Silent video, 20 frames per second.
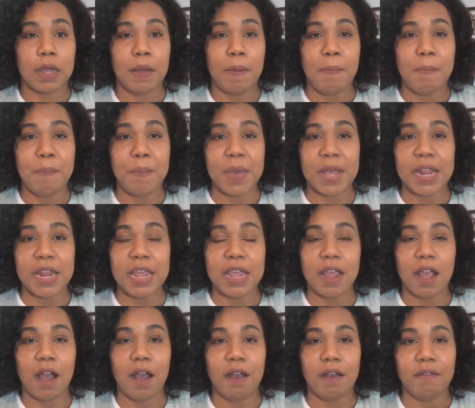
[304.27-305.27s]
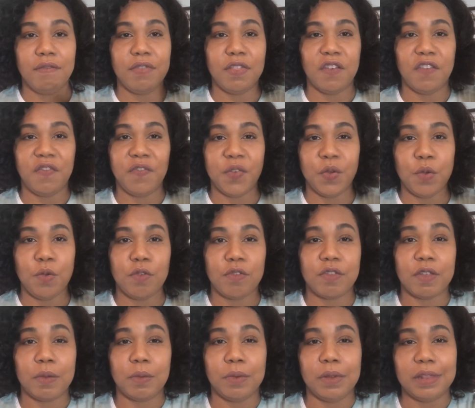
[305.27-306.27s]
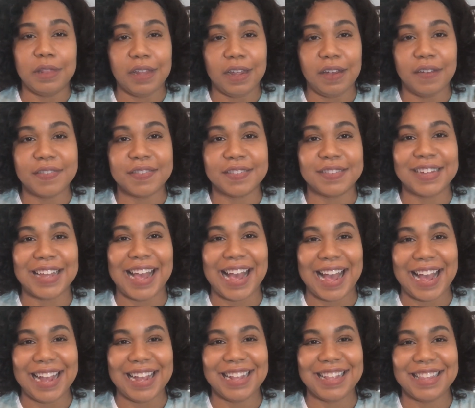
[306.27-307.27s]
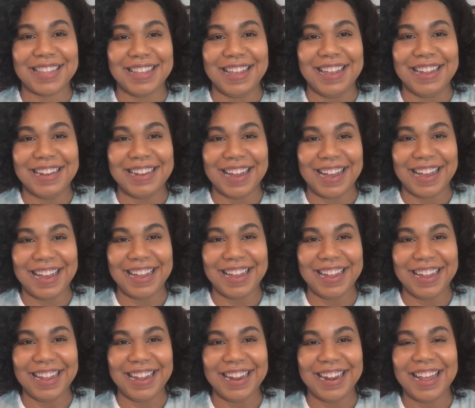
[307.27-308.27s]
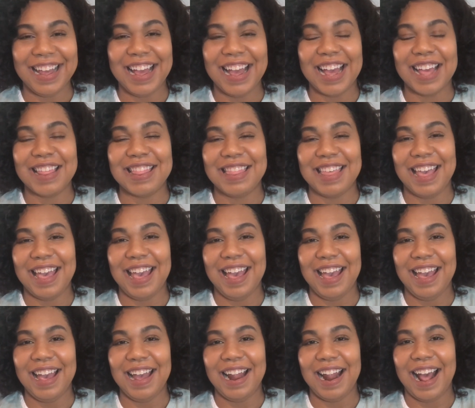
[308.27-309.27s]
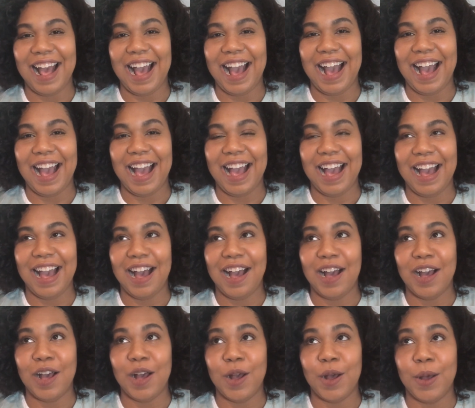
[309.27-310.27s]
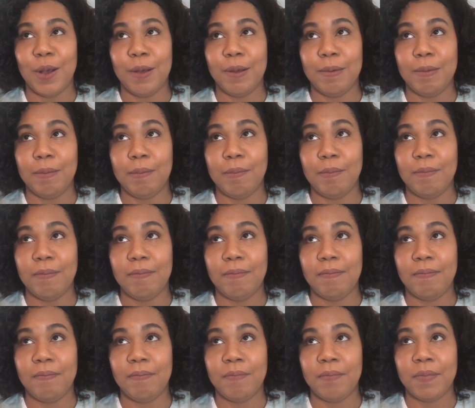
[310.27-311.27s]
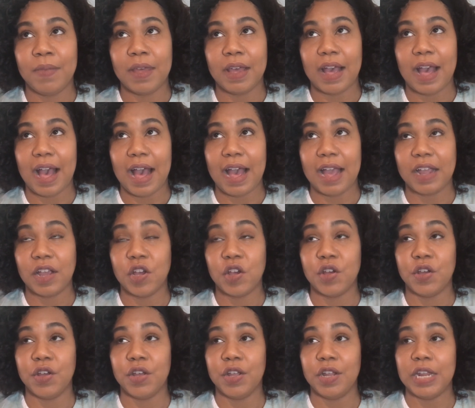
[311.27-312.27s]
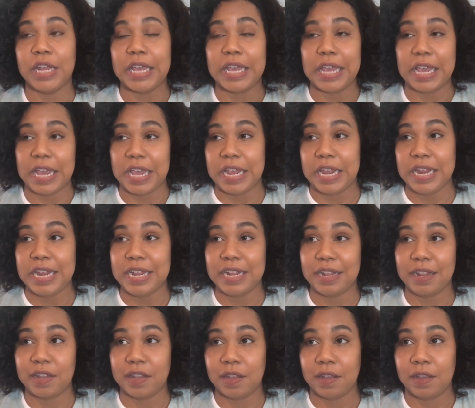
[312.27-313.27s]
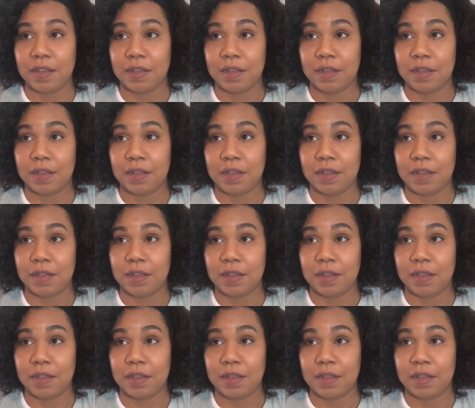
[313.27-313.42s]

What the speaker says: Many of the foods that were left on the IC diet that I could eat,